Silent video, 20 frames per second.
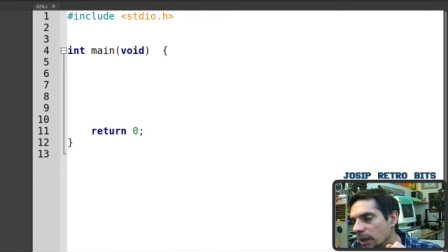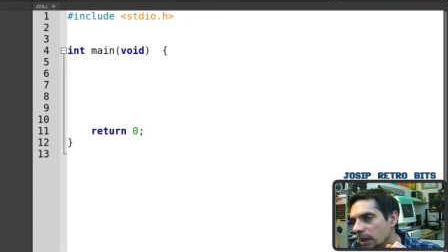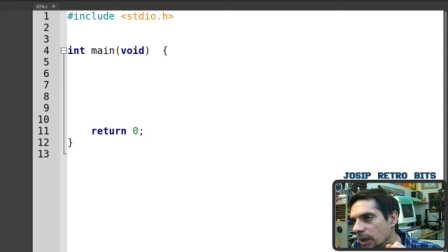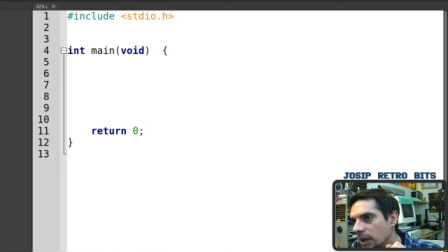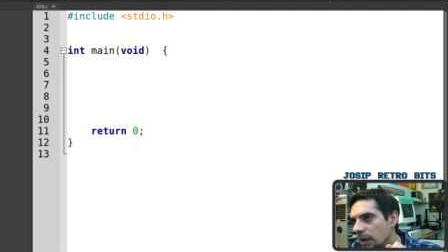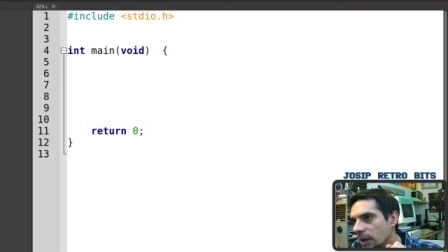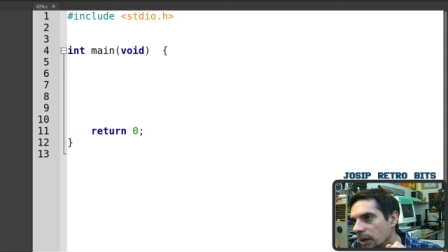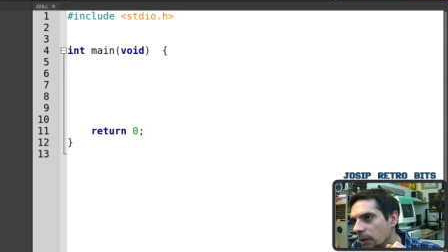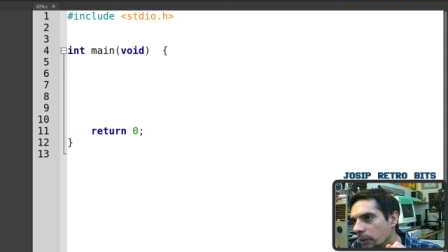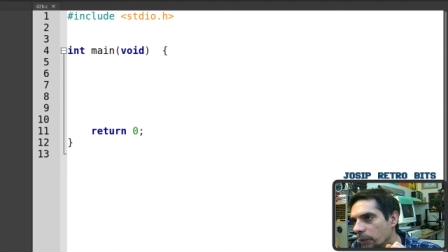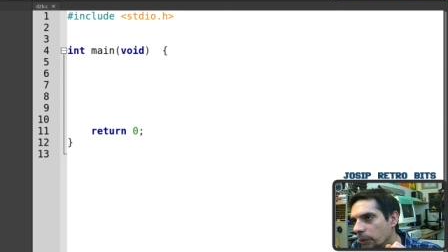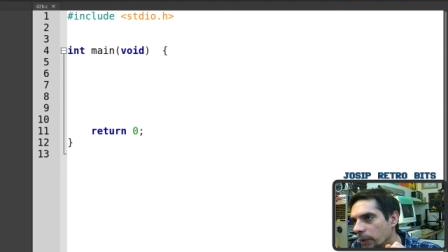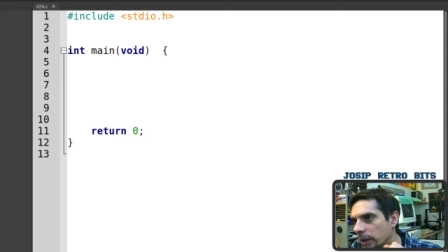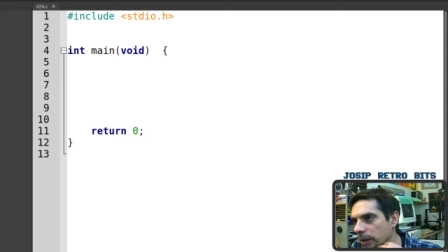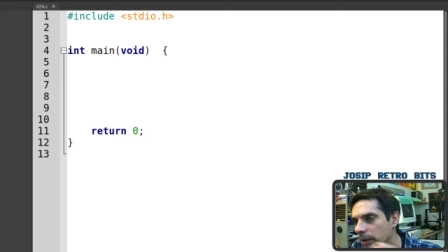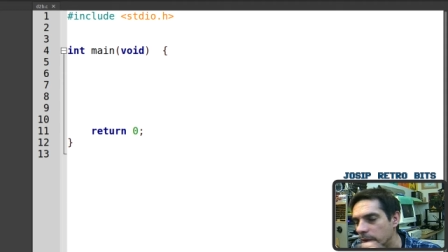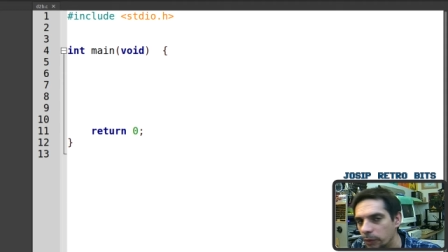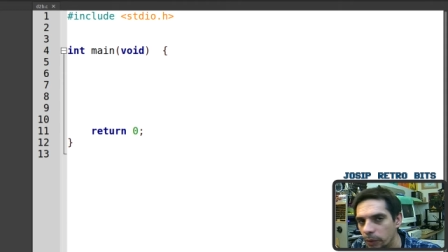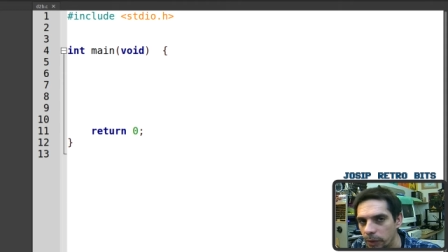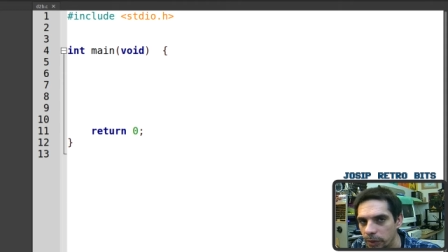uh, when
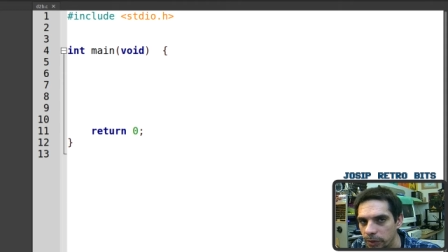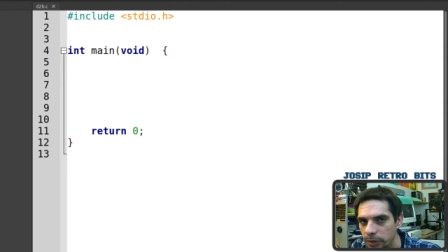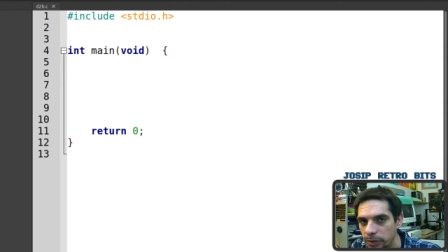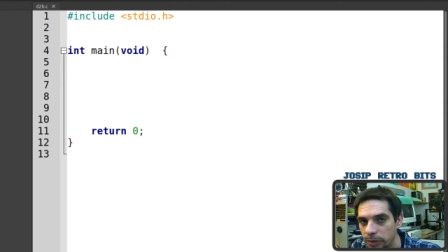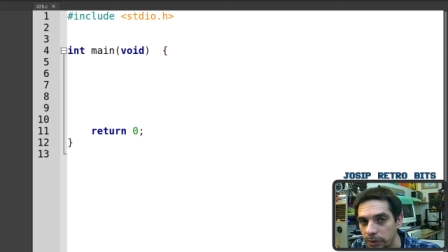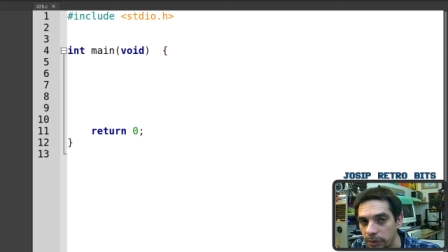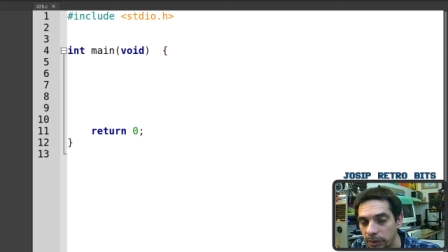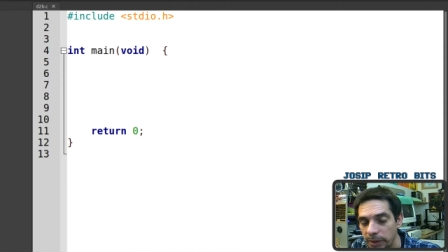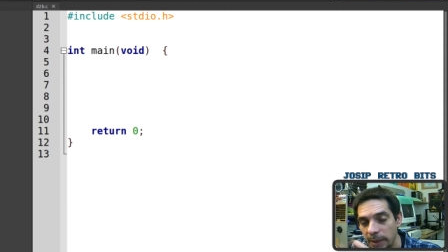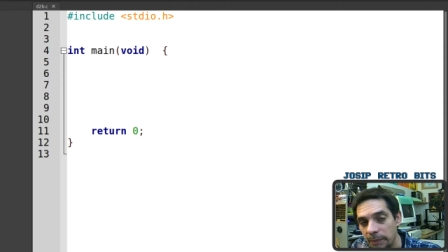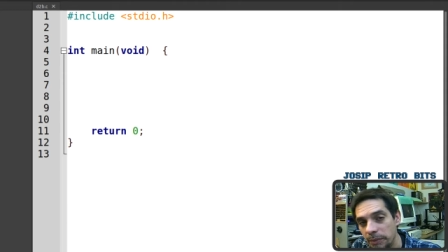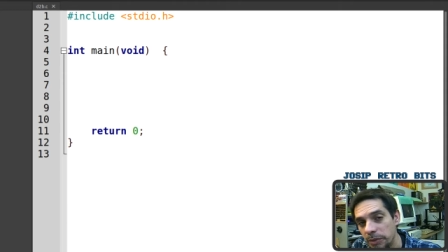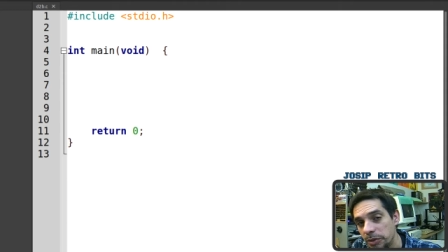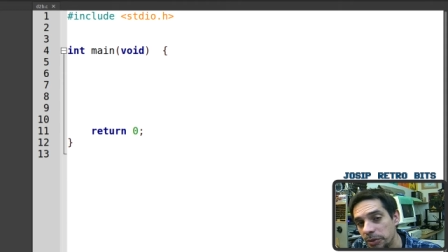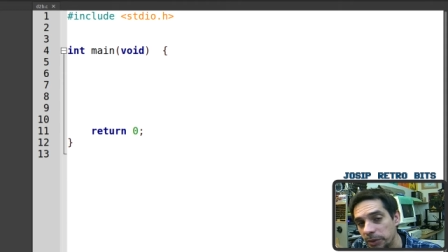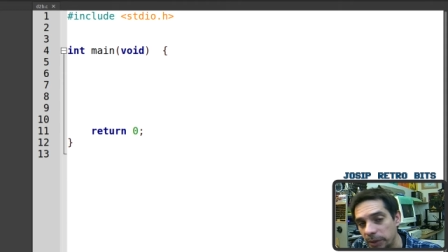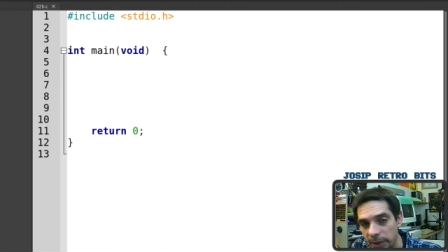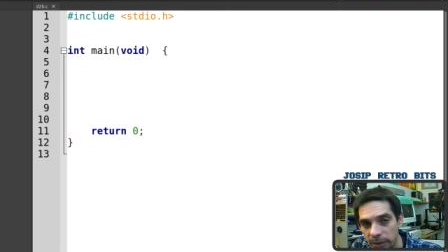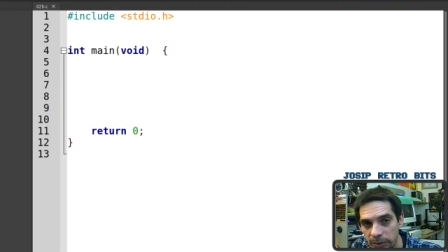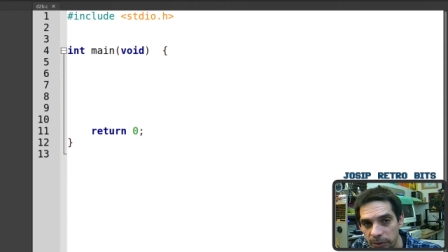you want to
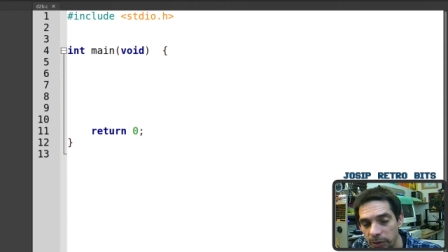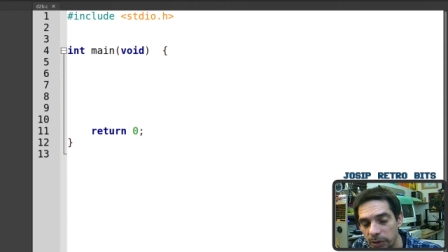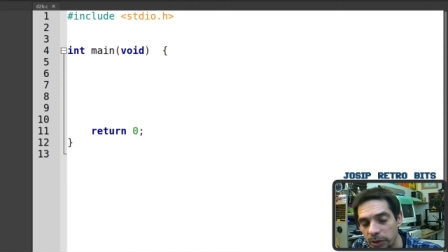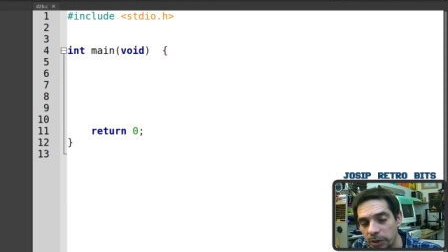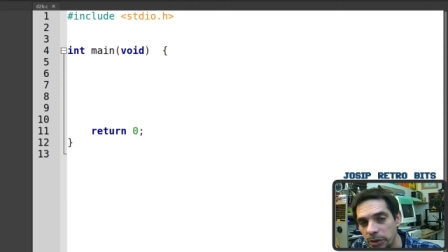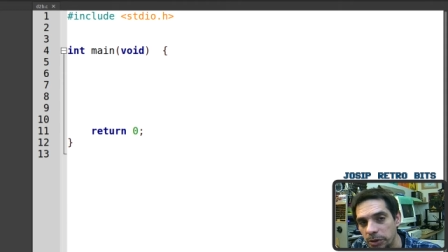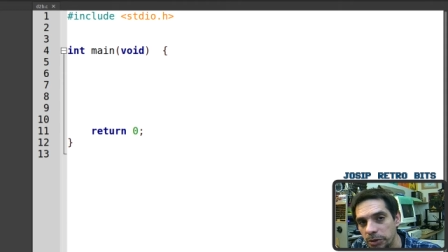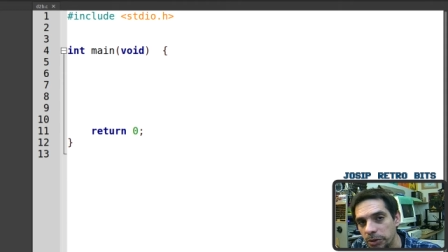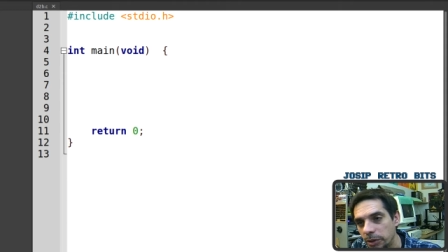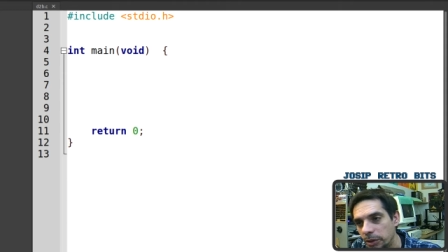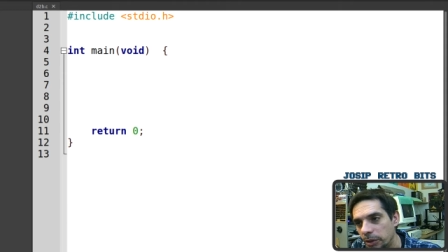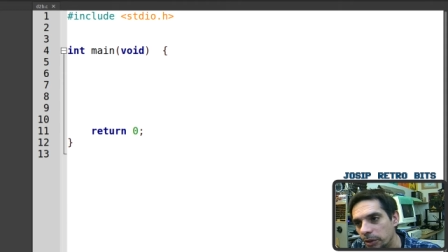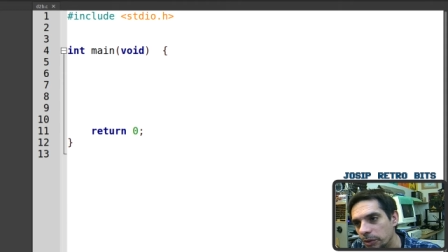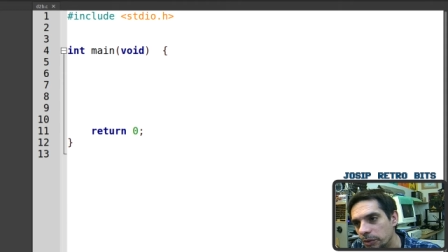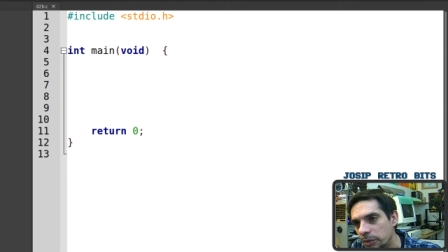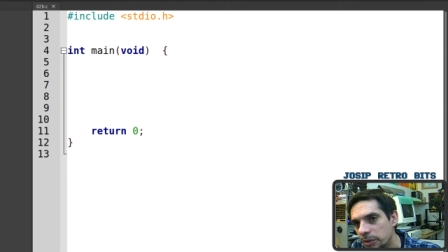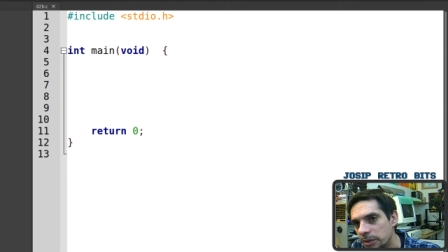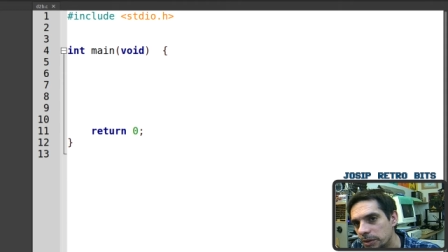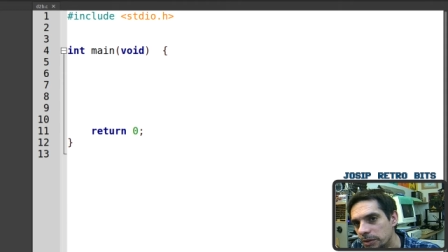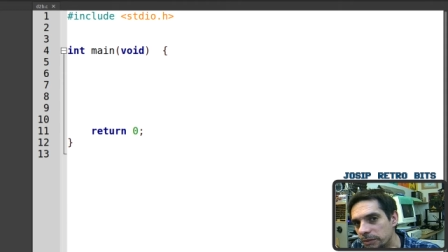demonstrate recursion, you
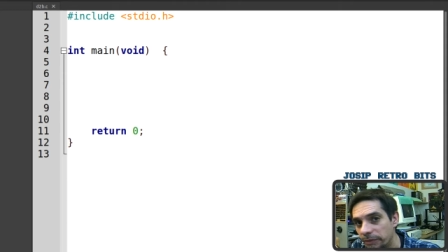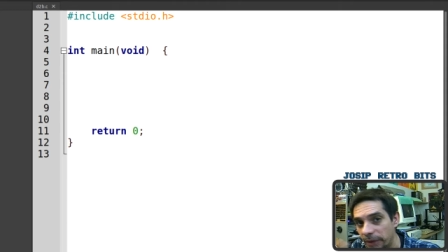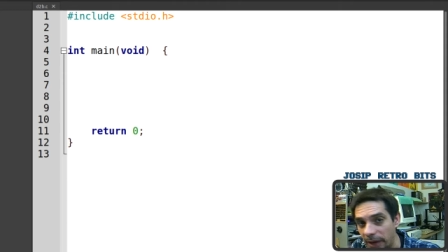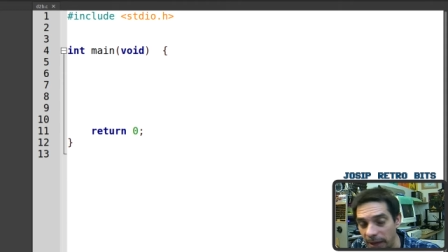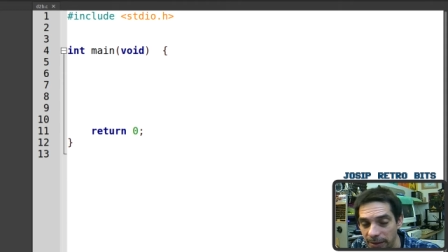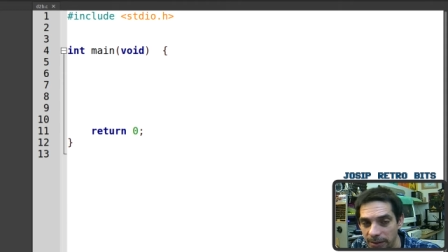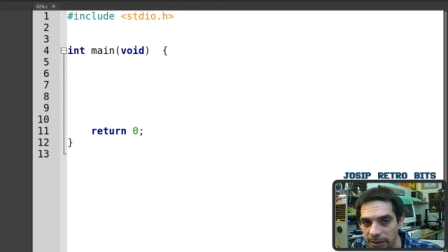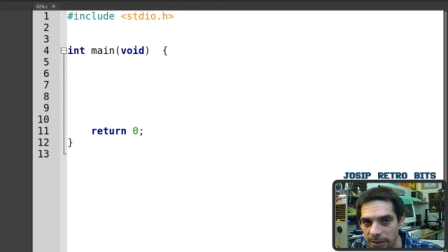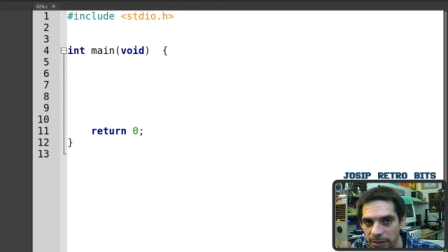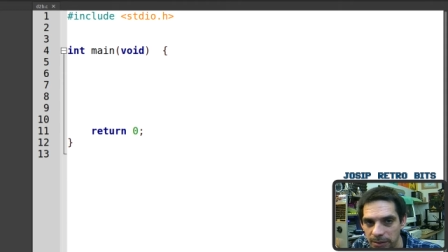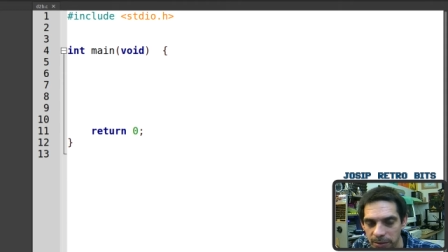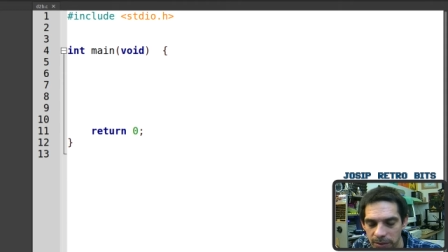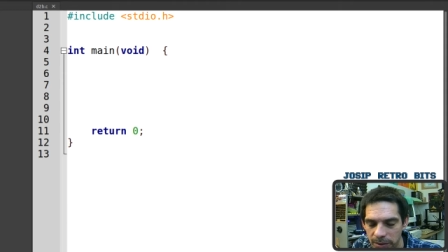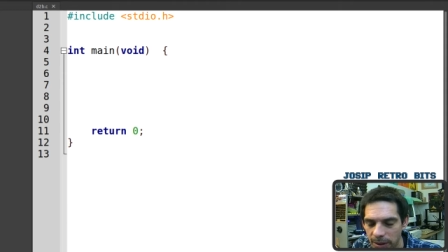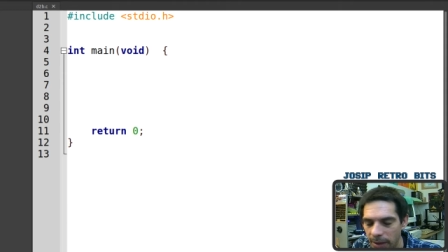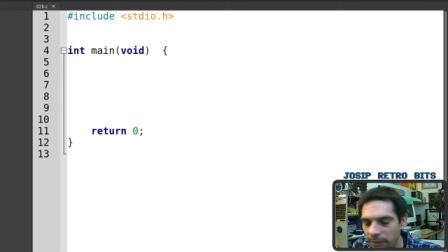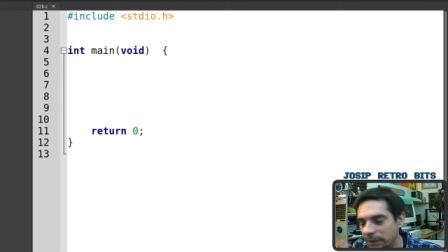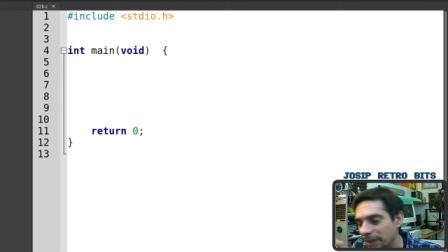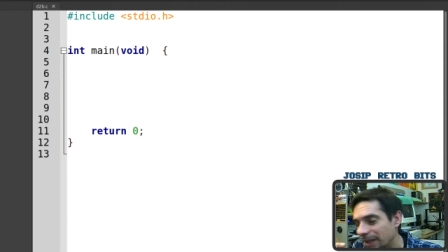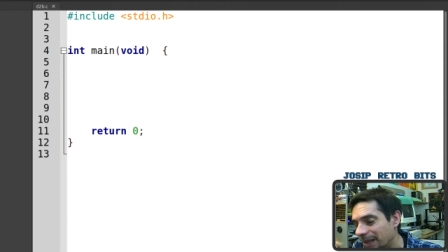use fractals or
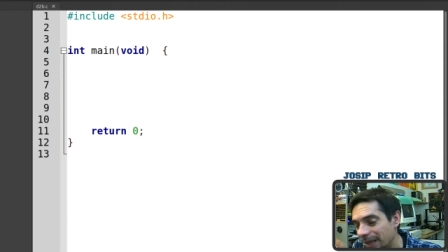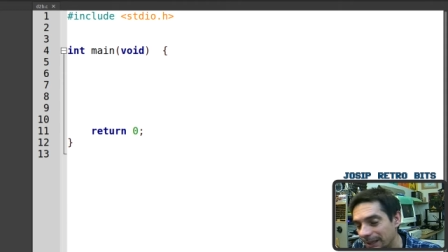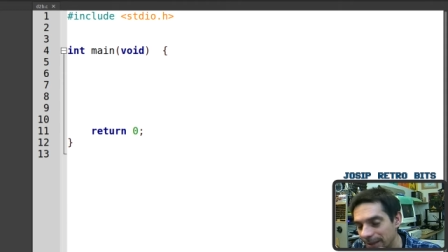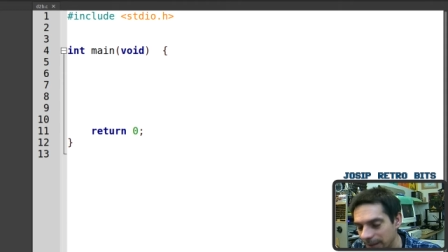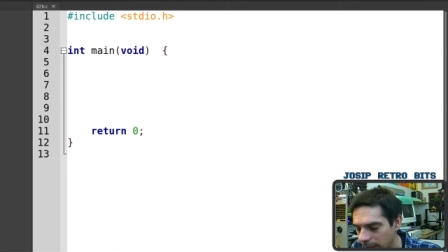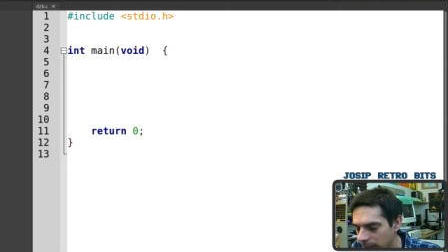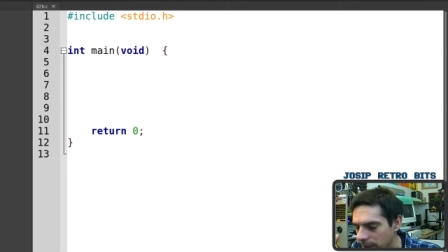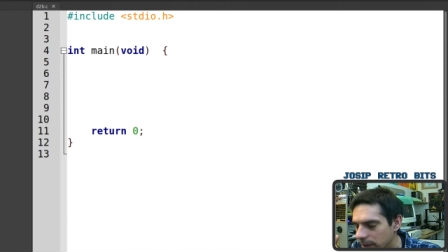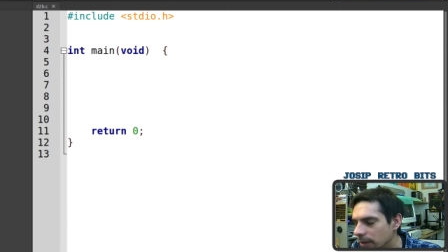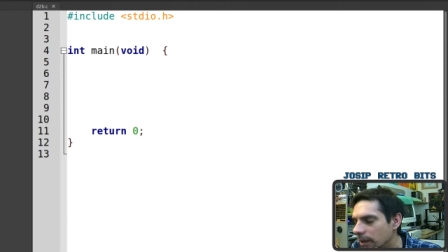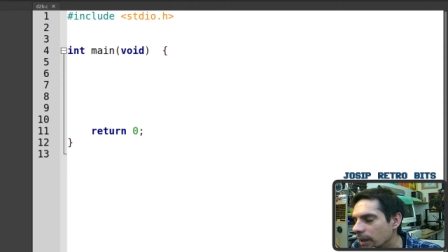something like that.